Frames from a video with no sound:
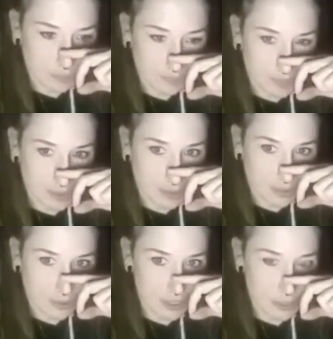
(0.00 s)
on this
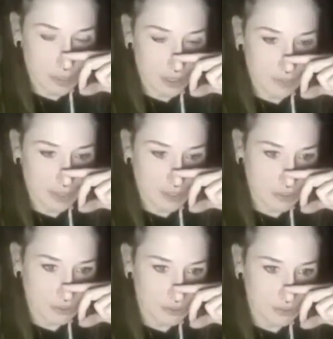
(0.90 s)
part of my
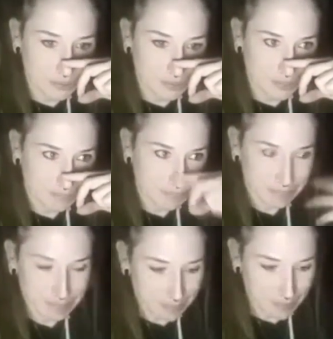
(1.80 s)
nose.
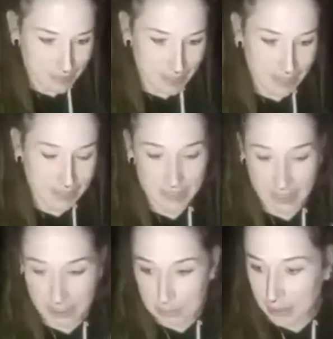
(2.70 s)
That's
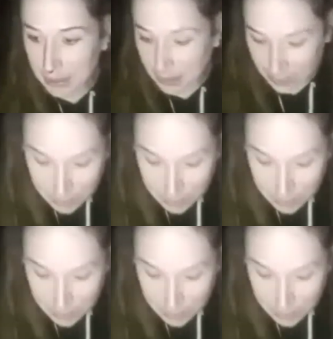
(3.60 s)
one